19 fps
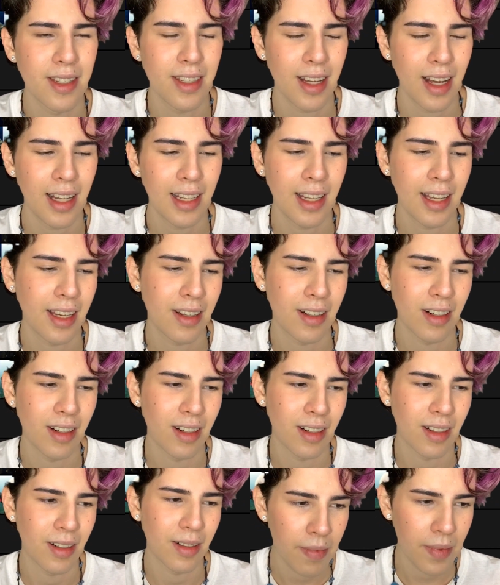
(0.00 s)
I like
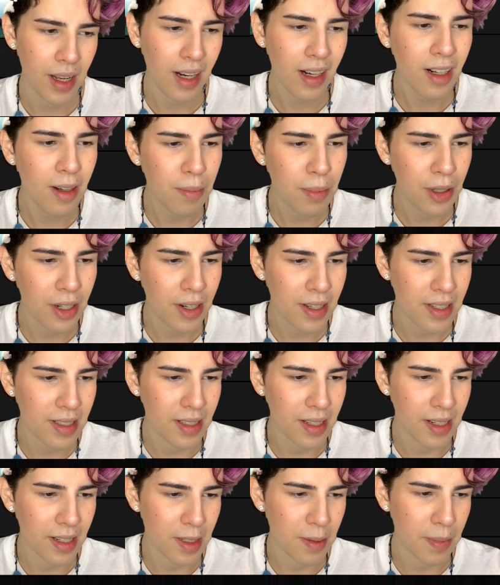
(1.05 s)
her. I'm gonna put her as
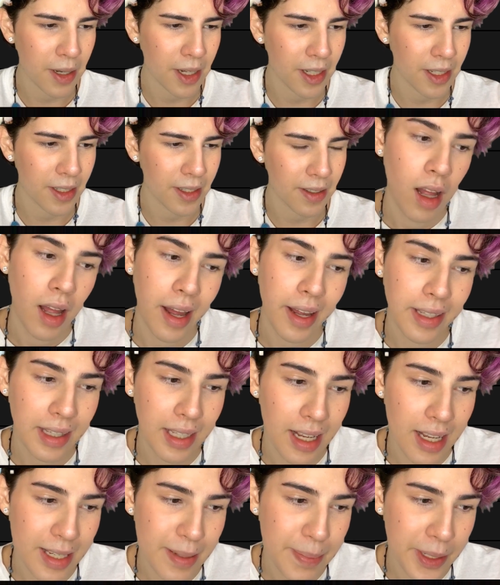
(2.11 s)
Nita's pet. And
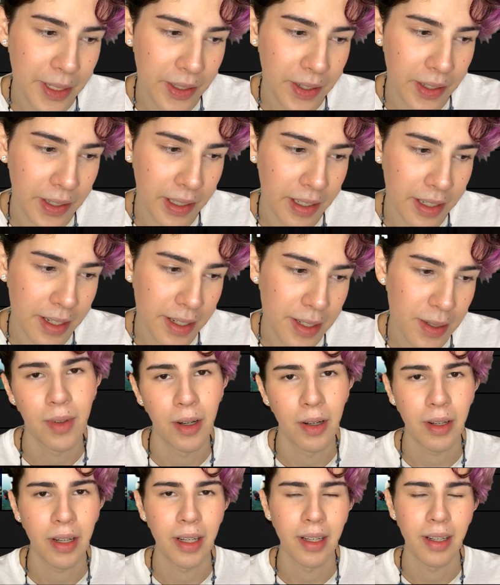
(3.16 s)
last but not least,
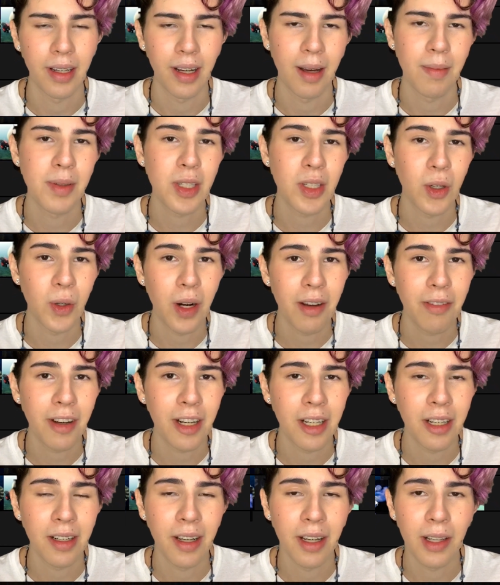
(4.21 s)
okay, I'm sorry if I
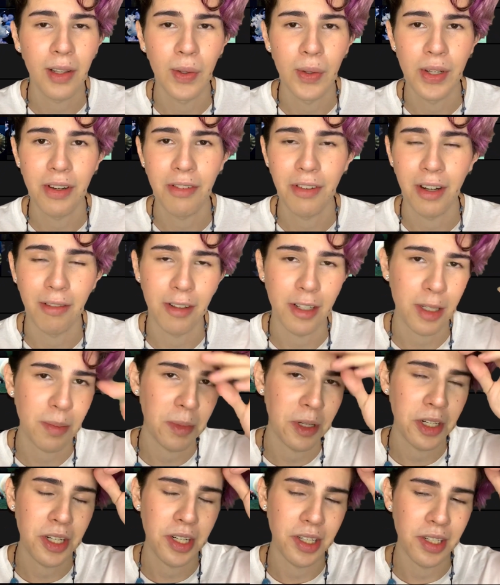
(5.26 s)
didn't include your favorite
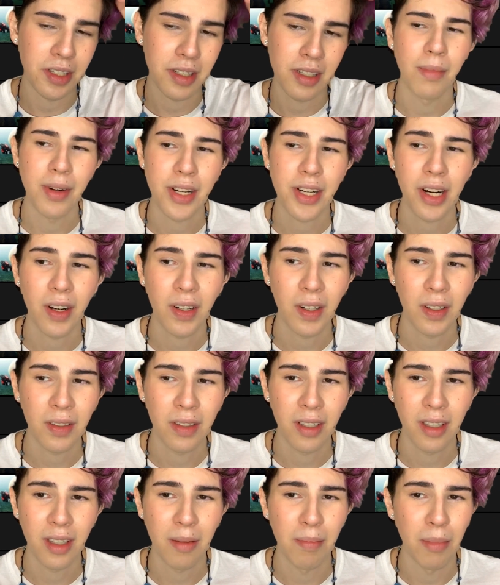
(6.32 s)
species. Shout out
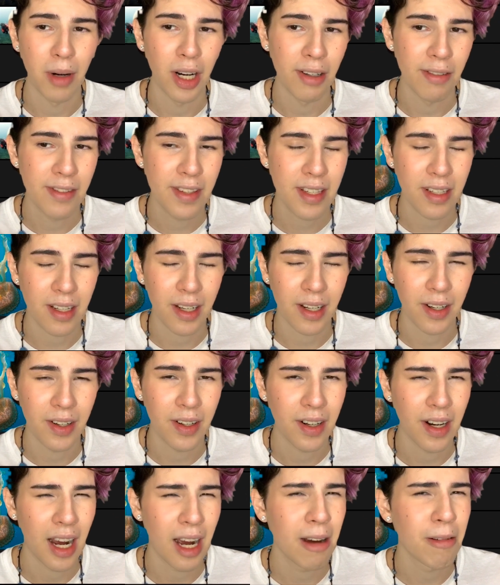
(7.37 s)
to the mauve
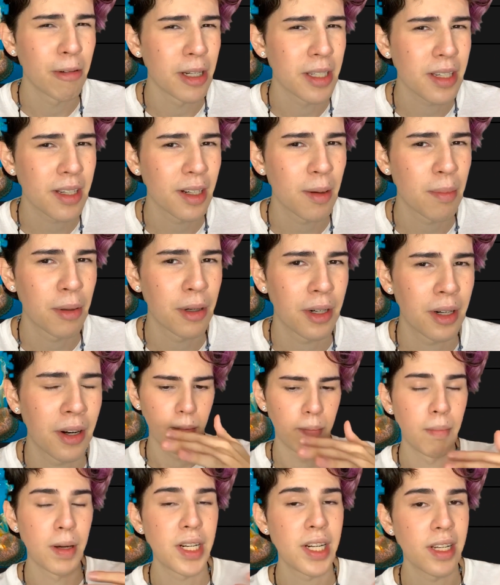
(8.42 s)
stinger. I was gonna put her,
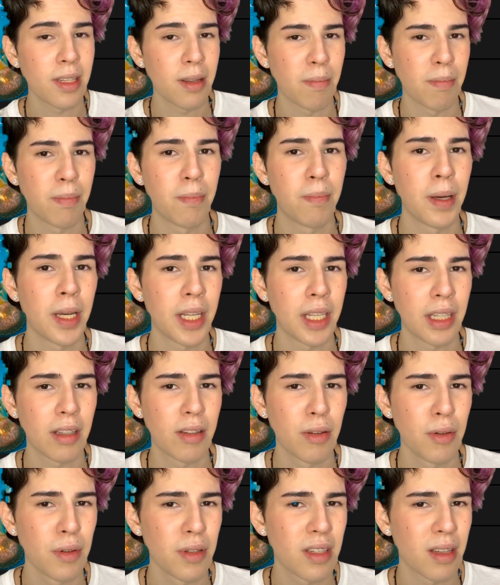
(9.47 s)
but she's a bit
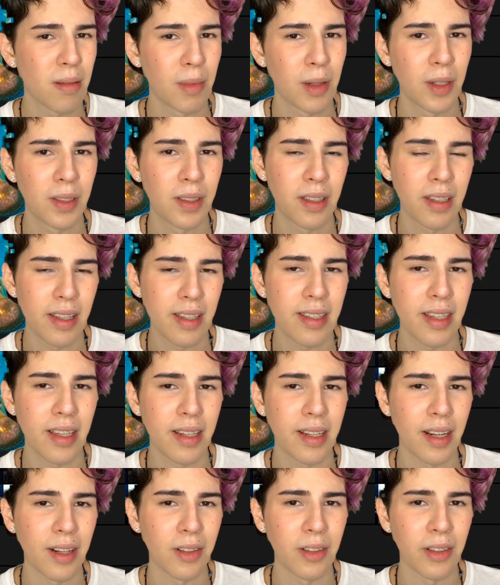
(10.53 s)
too similar to the sea
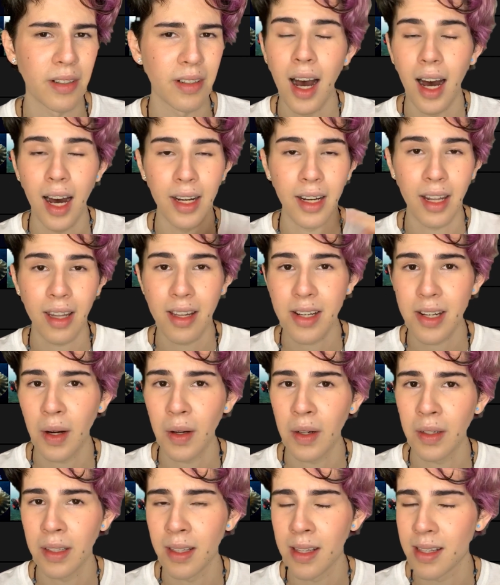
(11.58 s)
nettle. Another shout
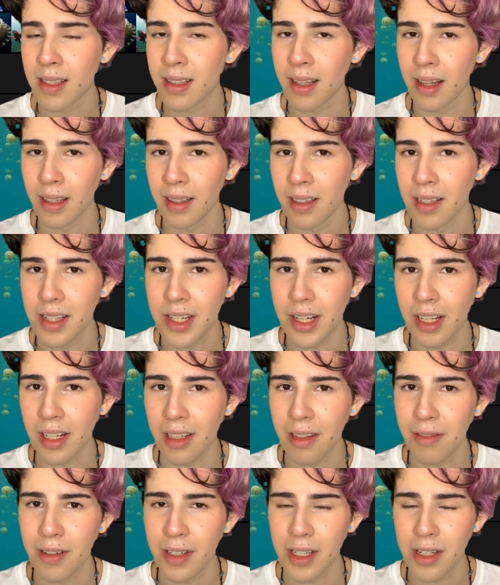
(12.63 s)
out to the stingless
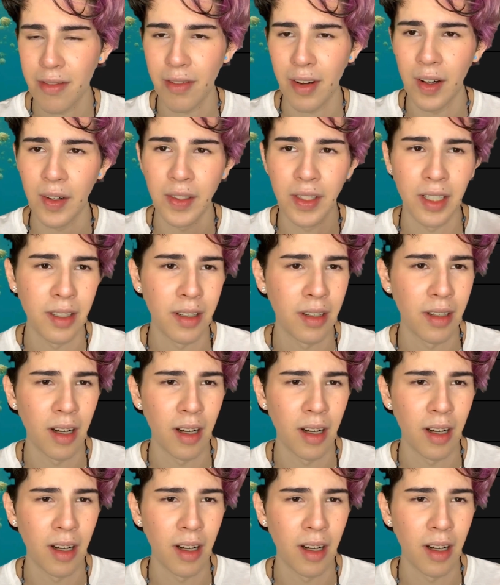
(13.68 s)
jellyfish found in